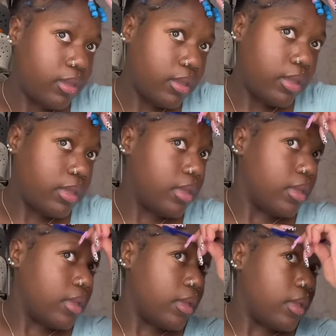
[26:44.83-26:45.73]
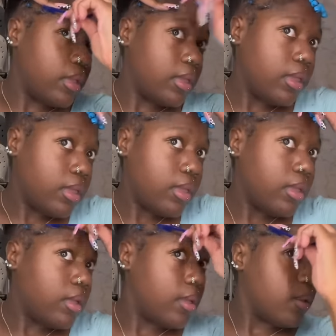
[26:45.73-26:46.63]

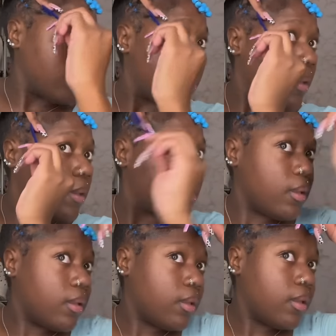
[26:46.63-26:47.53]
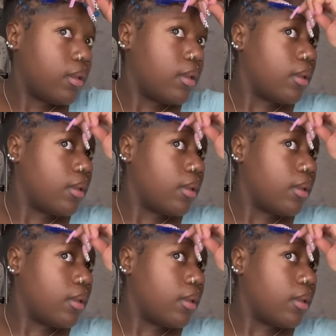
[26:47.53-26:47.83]
[no speech]